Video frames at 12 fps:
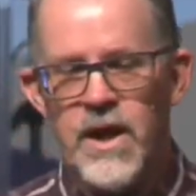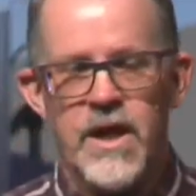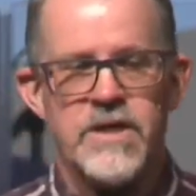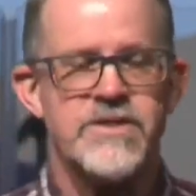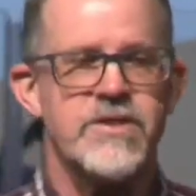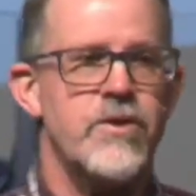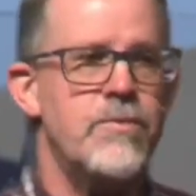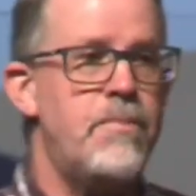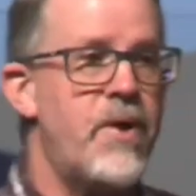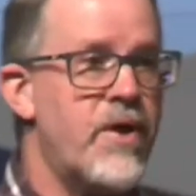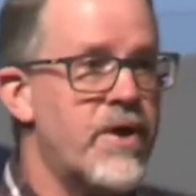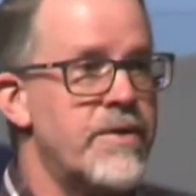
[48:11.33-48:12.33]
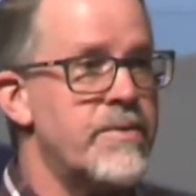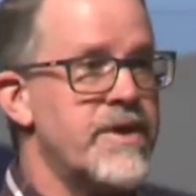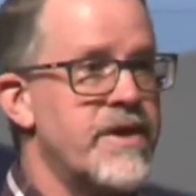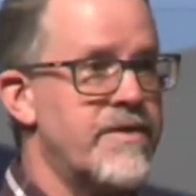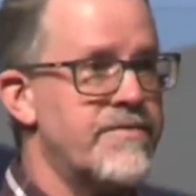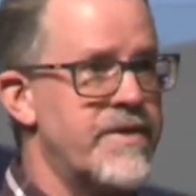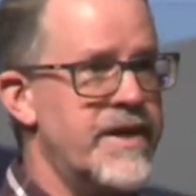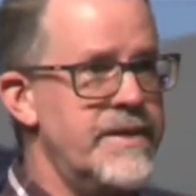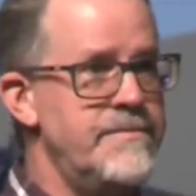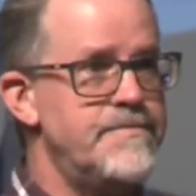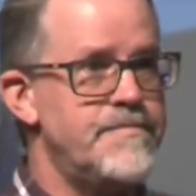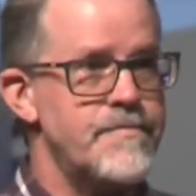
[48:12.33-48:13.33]
And so part of
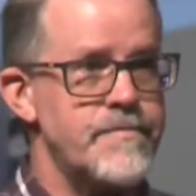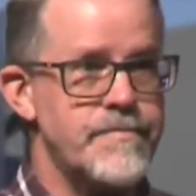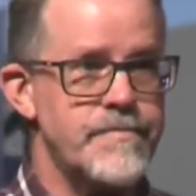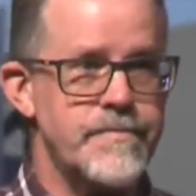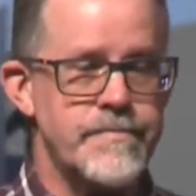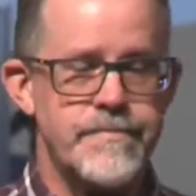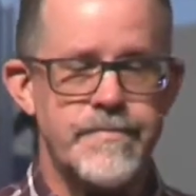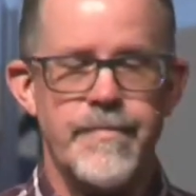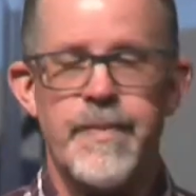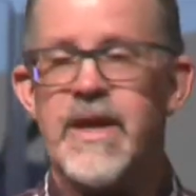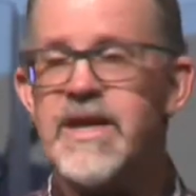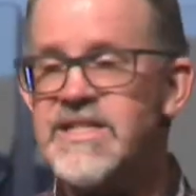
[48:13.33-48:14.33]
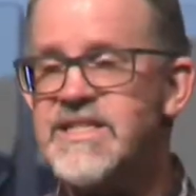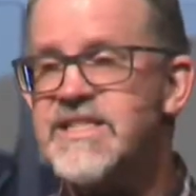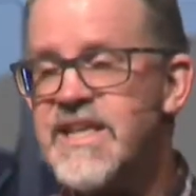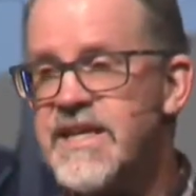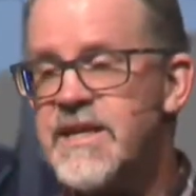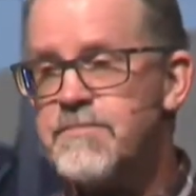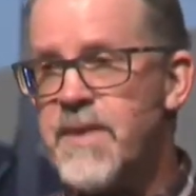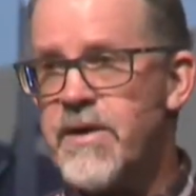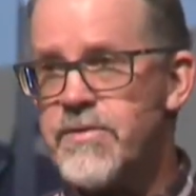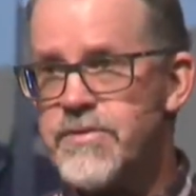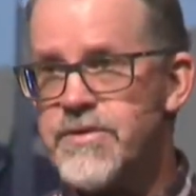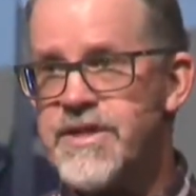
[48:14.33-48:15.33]
recovery is setting
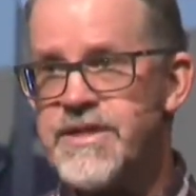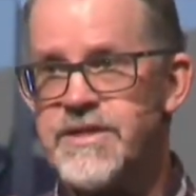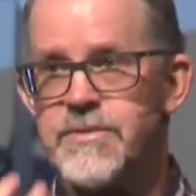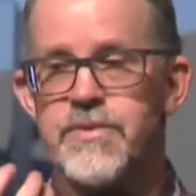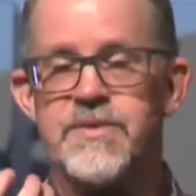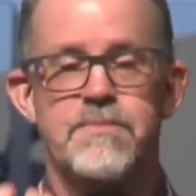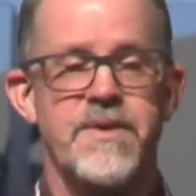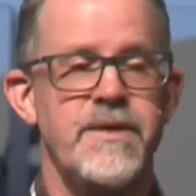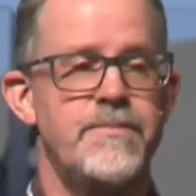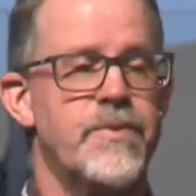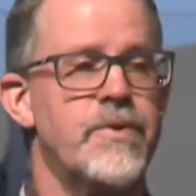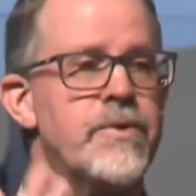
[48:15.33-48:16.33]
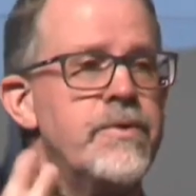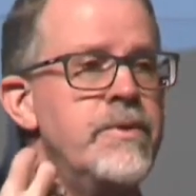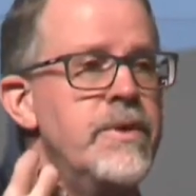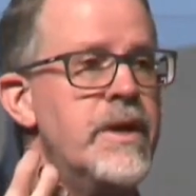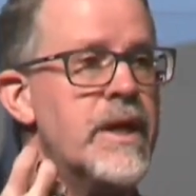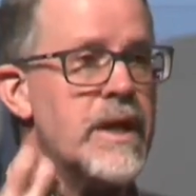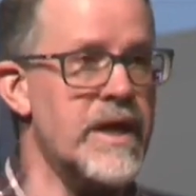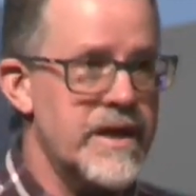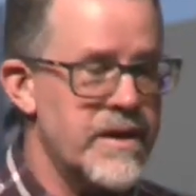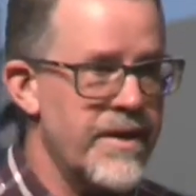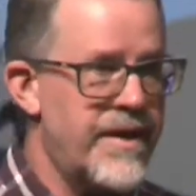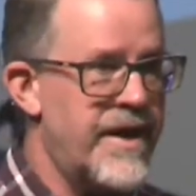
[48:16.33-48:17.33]
boundaries with people
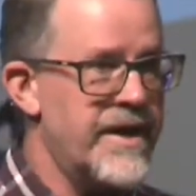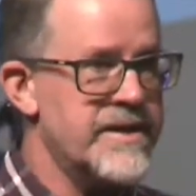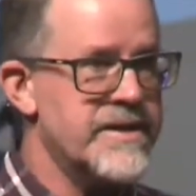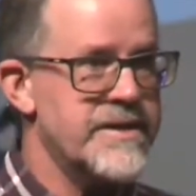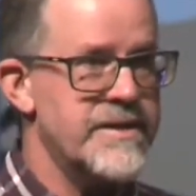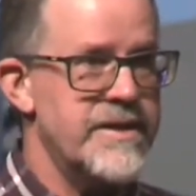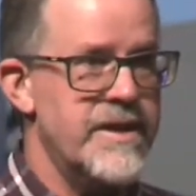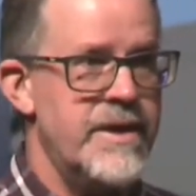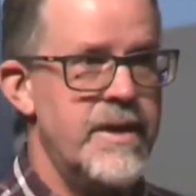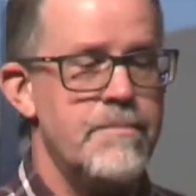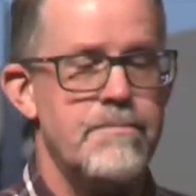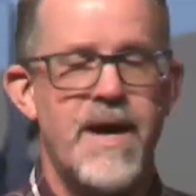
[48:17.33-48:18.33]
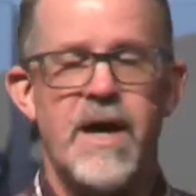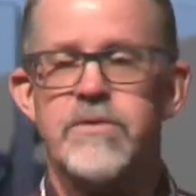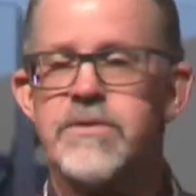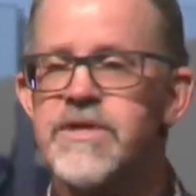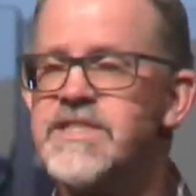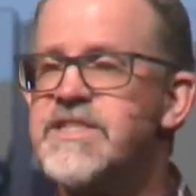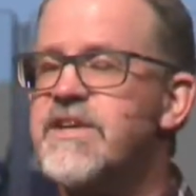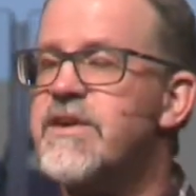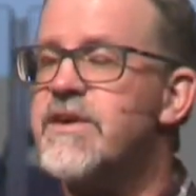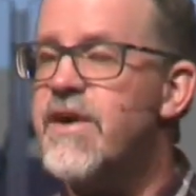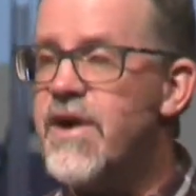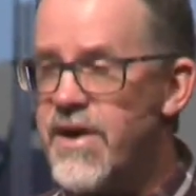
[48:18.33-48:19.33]
like Lot. Boundaries that
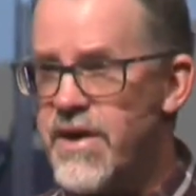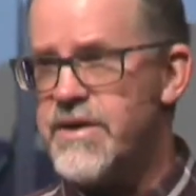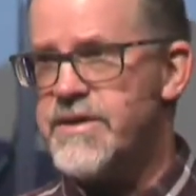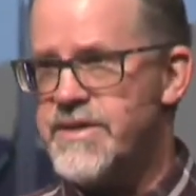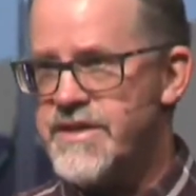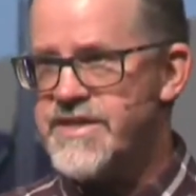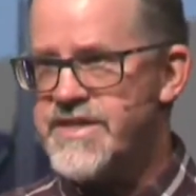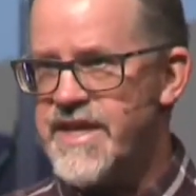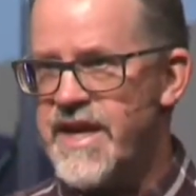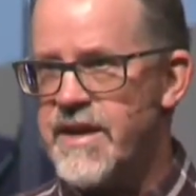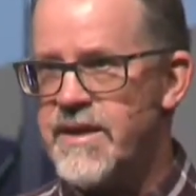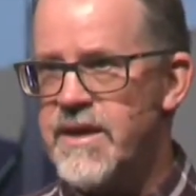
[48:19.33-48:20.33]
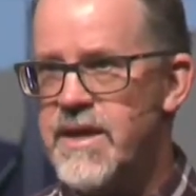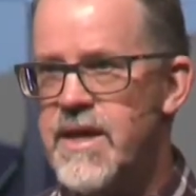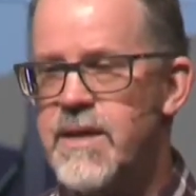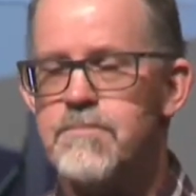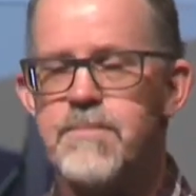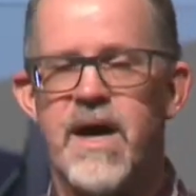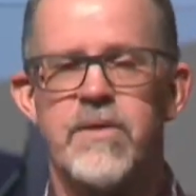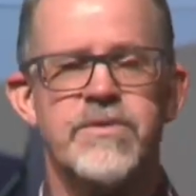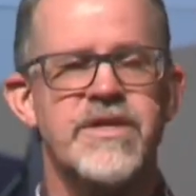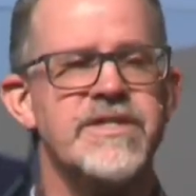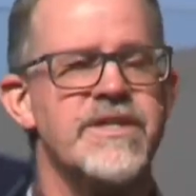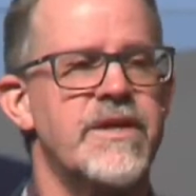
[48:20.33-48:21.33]
are hard to set.
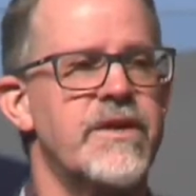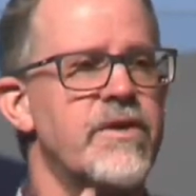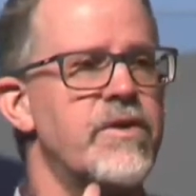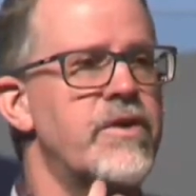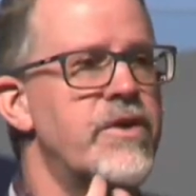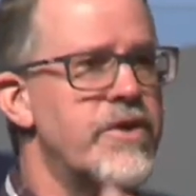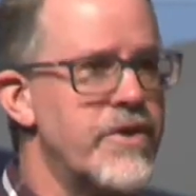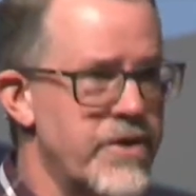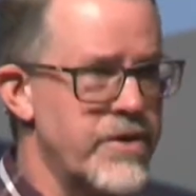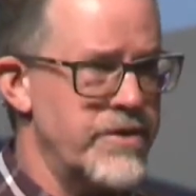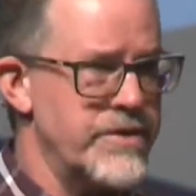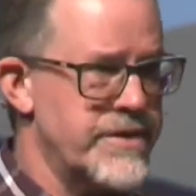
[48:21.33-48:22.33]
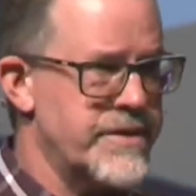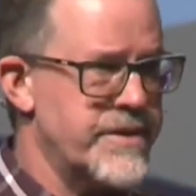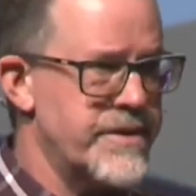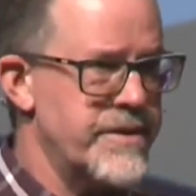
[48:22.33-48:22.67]
Boundaries that are going to hurt.